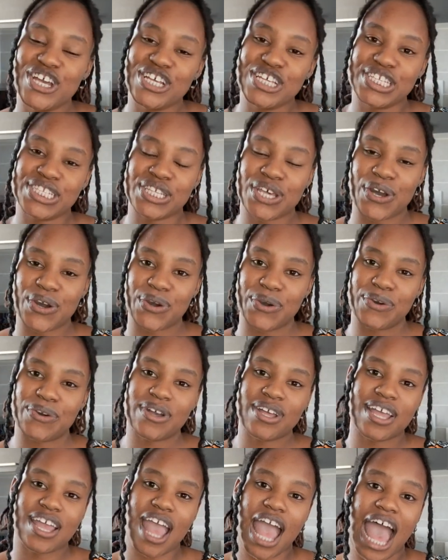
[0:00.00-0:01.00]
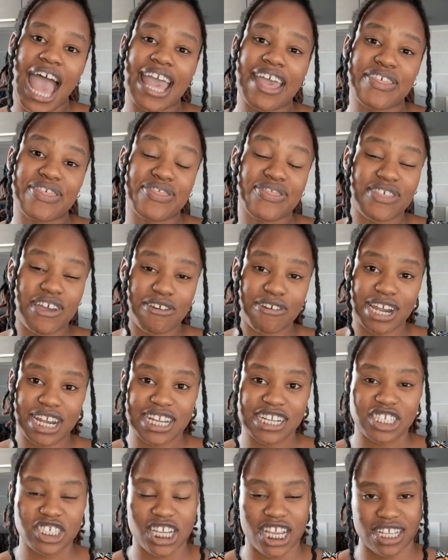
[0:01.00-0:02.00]
So I
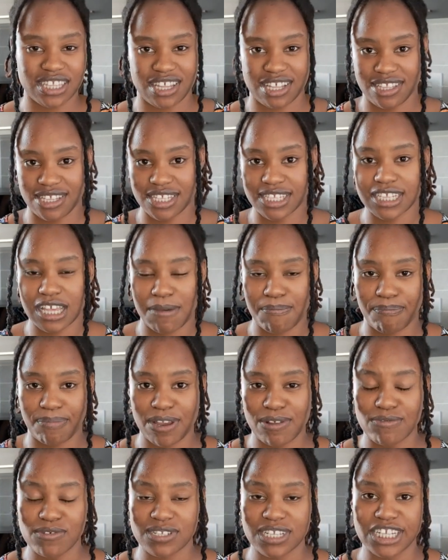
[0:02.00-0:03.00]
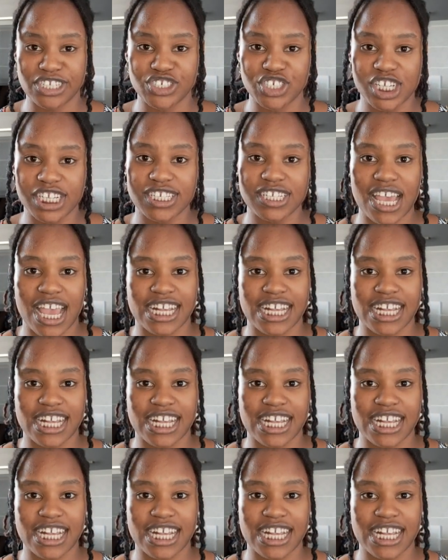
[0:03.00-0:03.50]
thoroughly checked that this company was legit.